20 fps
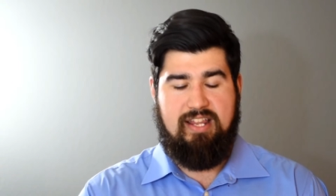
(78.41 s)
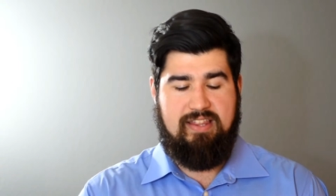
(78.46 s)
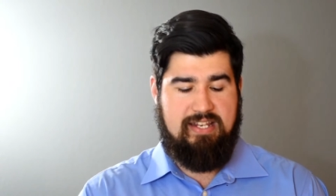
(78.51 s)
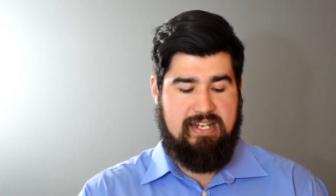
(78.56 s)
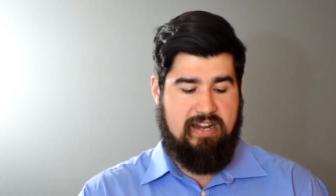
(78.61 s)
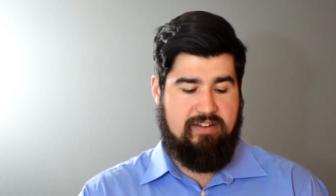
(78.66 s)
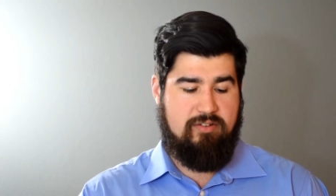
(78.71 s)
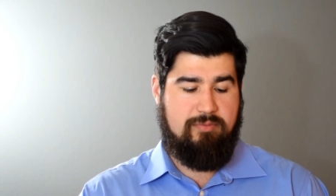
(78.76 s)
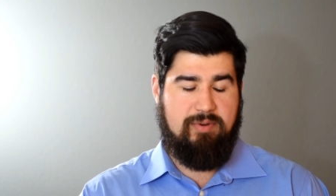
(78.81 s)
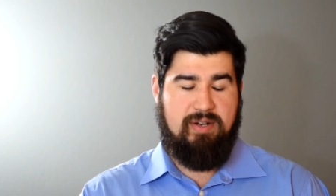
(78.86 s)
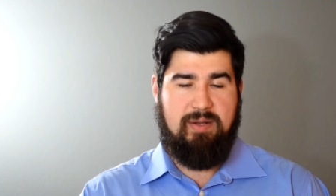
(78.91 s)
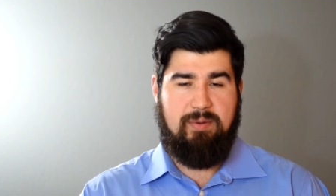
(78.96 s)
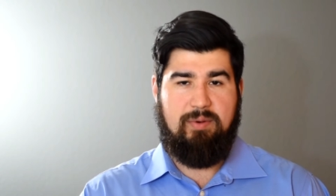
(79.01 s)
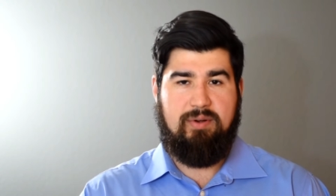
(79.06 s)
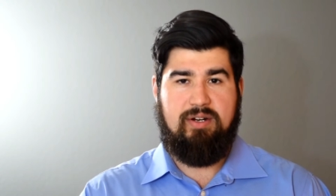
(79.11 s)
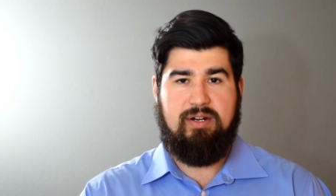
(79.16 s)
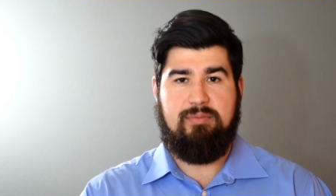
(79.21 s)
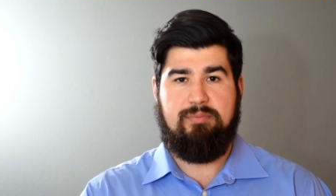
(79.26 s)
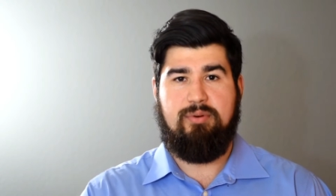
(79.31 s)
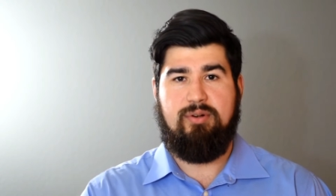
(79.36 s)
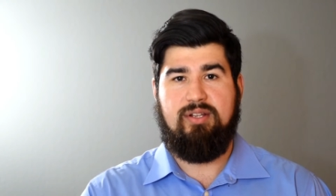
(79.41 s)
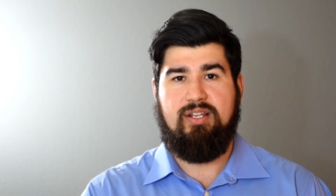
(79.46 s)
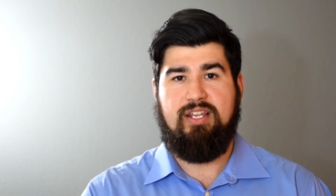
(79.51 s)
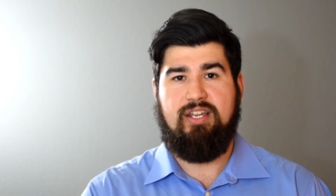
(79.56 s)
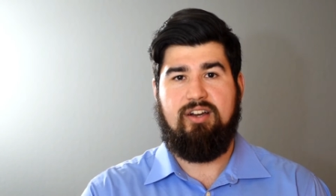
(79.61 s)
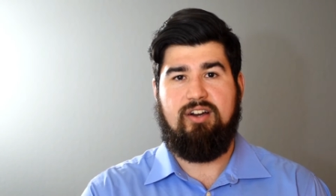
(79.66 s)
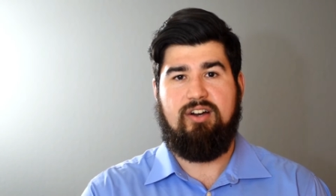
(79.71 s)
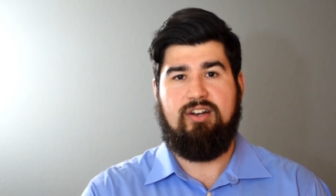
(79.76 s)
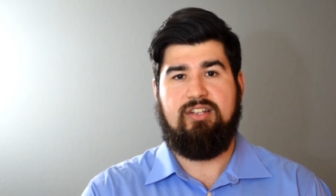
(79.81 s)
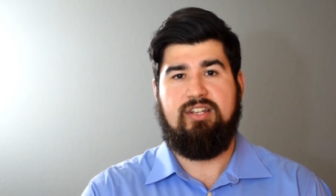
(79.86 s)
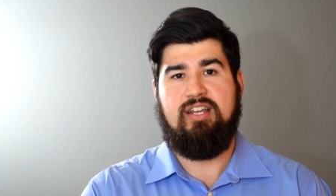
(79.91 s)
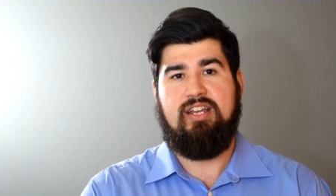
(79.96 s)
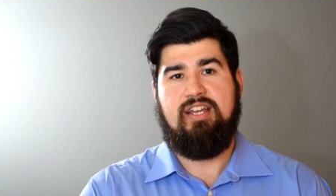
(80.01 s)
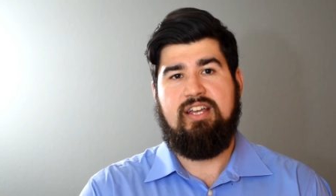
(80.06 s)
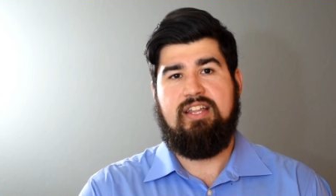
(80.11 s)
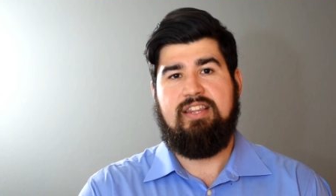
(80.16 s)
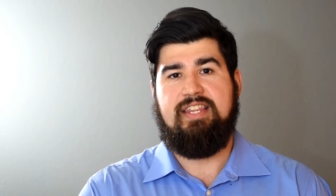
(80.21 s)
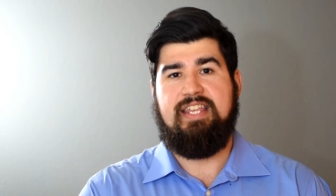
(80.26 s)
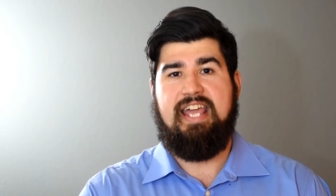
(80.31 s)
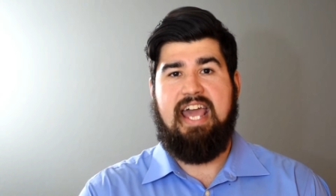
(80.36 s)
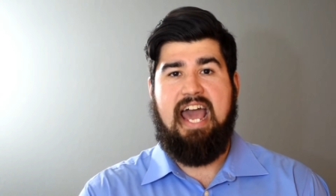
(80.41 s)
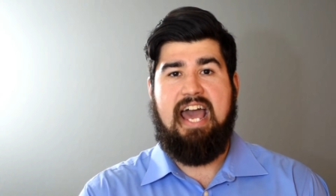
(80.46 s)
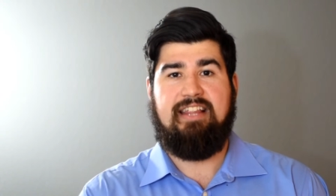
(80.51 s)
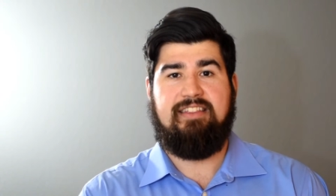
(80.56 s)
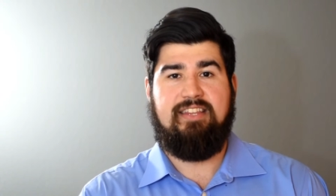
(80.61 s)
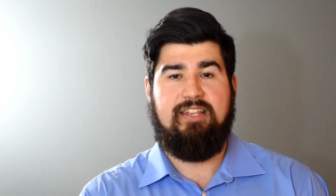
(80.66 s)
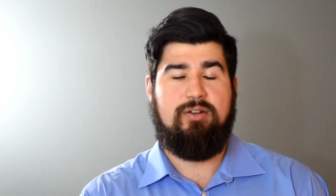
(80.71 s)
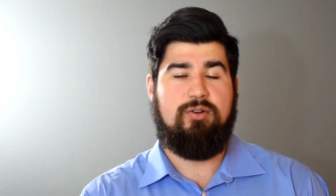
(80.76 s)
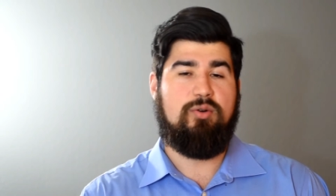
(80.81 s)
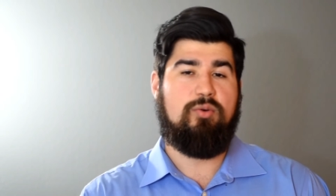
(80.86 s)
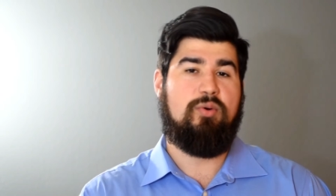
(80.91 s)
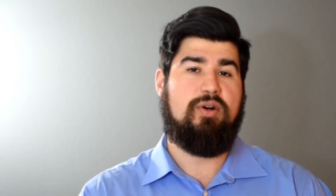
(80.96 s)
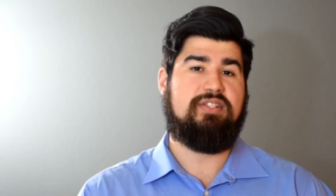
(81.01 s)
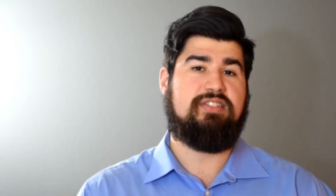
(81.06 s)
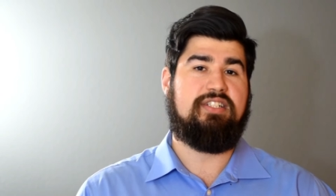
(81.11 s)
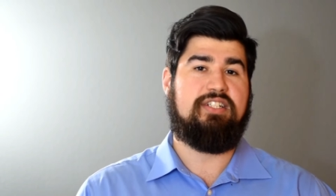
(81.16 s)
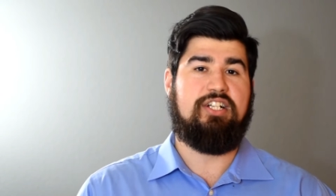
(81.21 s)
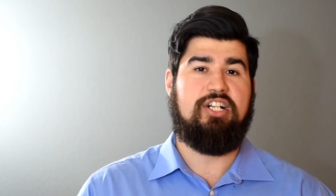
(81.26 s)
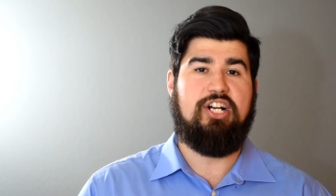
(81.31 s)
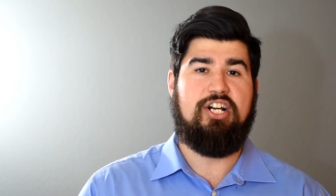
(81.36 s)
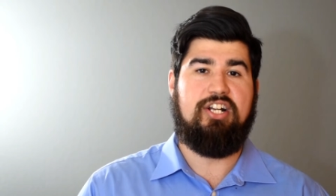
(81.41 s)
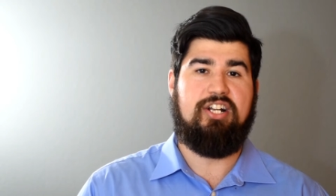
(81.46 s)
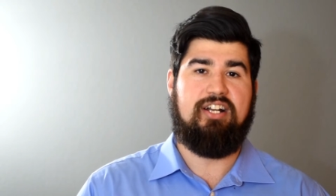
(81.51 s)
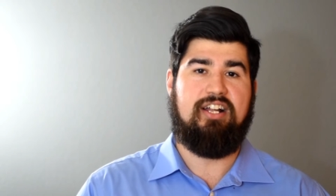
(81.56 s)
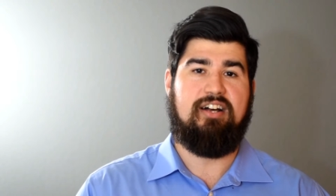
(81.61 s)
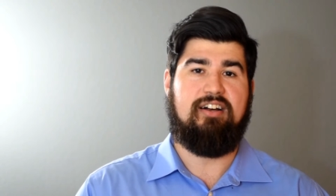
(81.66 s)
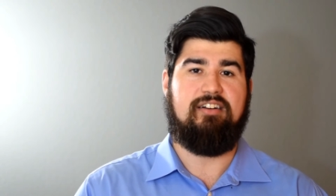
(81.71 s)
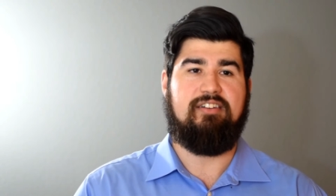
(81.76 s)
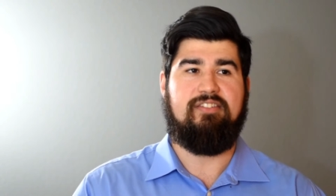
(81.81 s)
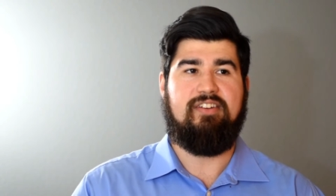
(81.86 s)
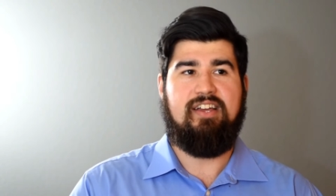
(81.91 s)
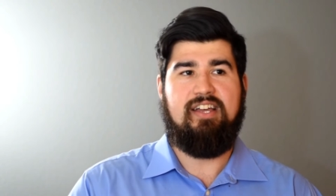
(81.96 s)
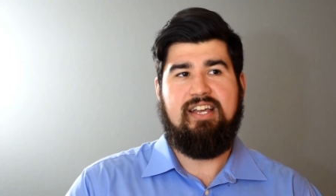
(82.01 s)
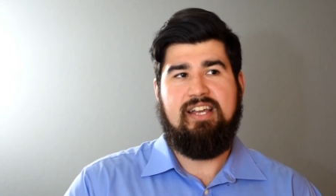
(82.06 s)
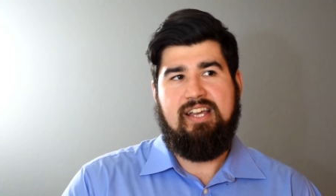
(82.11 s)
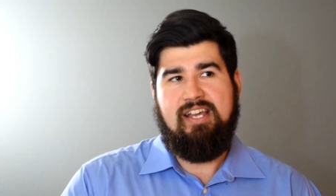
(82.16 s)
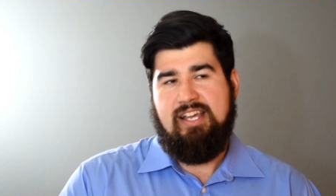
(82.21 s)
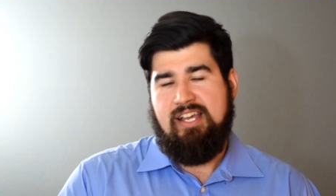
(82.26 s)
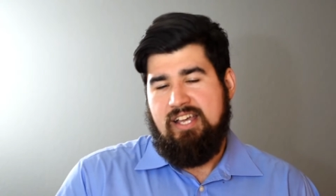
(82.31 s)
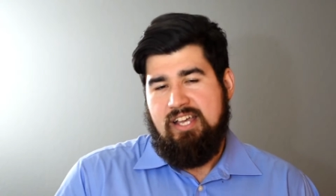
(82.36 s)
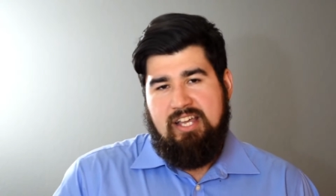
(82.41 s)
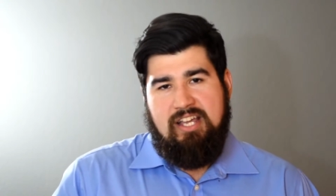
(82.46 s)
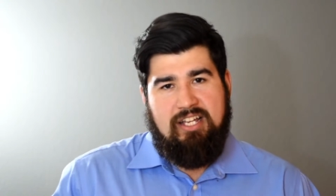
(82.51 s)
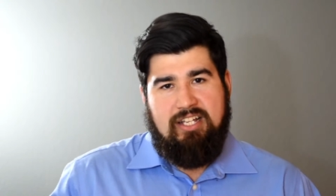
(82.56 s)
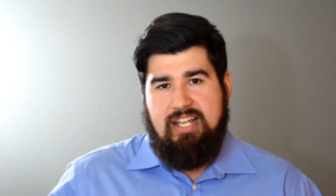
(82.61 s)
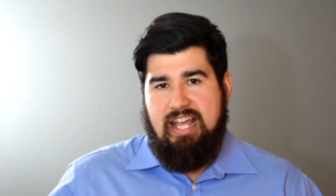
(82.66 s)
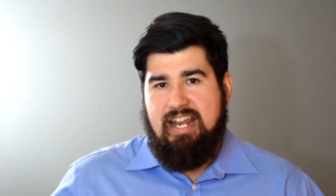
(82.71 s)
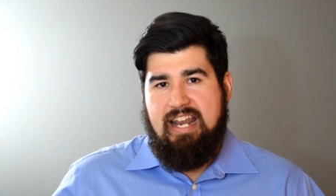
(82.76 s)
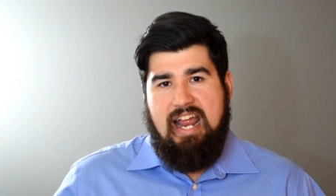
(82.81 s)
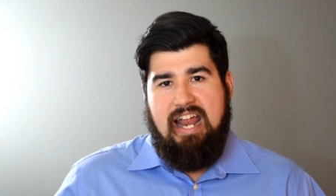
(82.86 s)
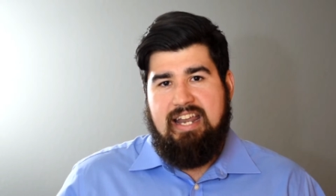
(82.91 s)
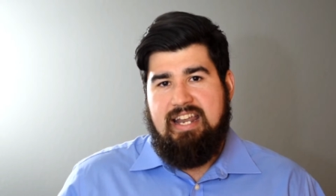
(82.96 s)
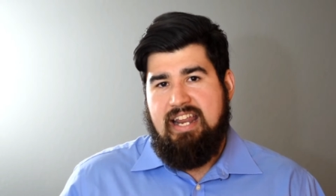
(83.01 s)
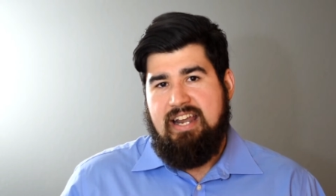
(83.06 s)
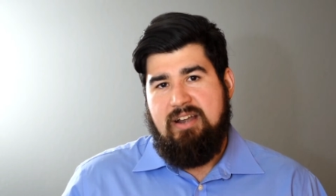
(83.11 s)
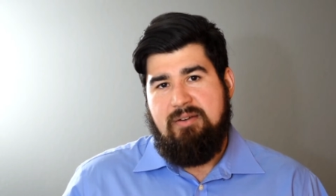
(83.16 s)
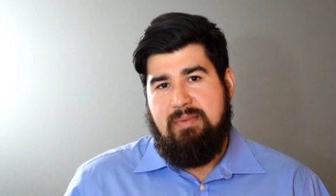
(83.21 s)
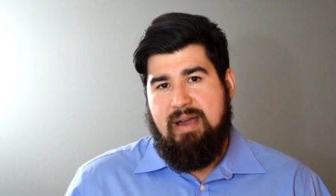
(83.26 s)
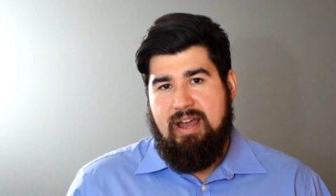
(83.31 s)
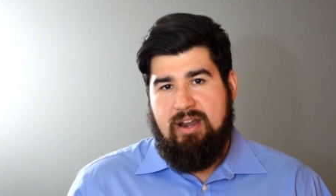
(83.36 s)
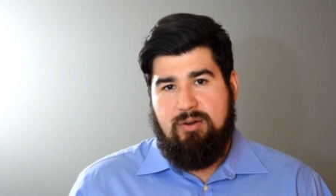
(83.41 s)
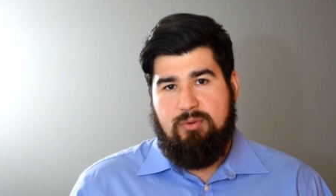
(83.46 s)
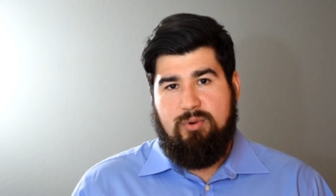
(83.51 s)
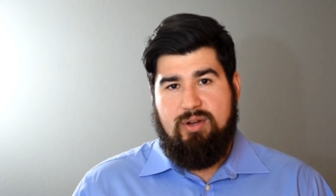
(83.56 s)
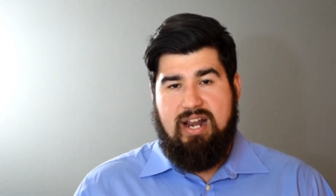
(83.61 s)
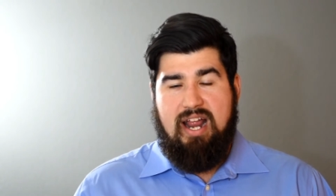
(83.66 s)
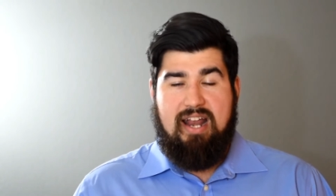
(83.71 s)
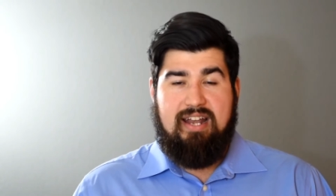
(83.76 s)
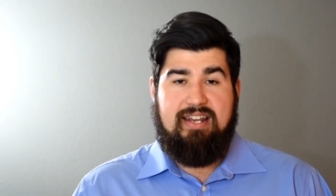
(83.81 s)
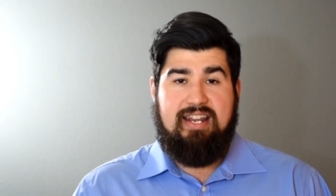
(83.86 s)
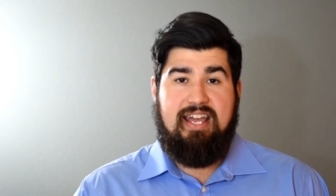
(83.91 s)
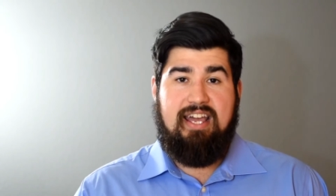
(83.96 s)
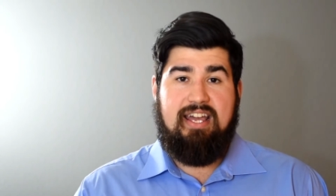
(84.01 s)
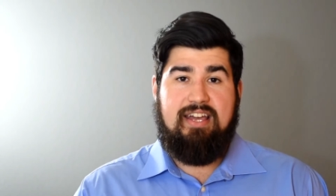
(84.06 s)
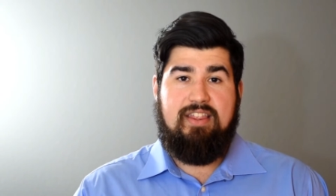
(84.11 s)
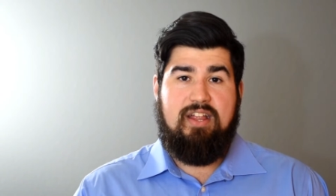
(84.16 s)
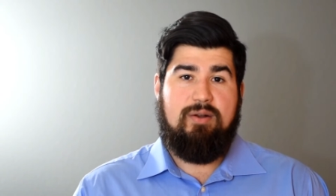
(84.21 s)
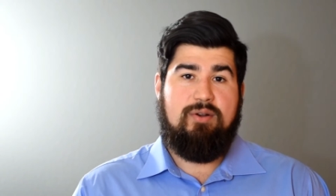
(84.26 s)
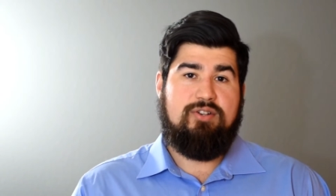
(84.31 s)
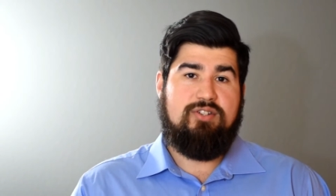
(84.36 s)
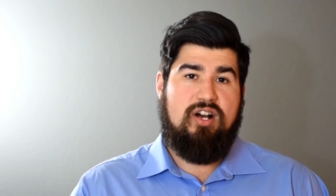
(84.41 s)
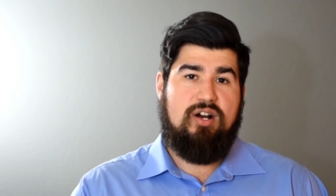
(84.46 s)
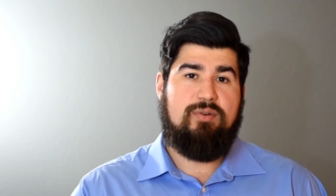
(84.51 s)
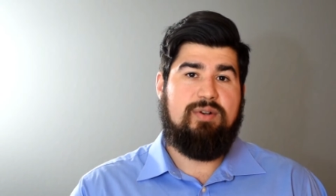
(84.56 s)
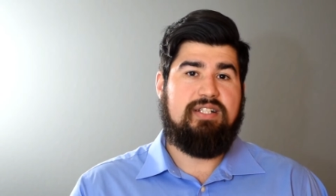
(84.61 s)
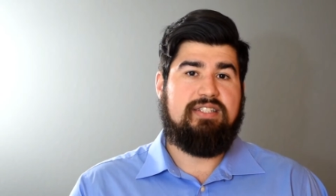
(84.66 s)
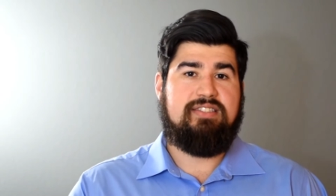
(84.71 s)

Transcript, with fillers: And then everybody wanted to bully on the athlete who wasn't good enough it, it didn't matter what I did. There was always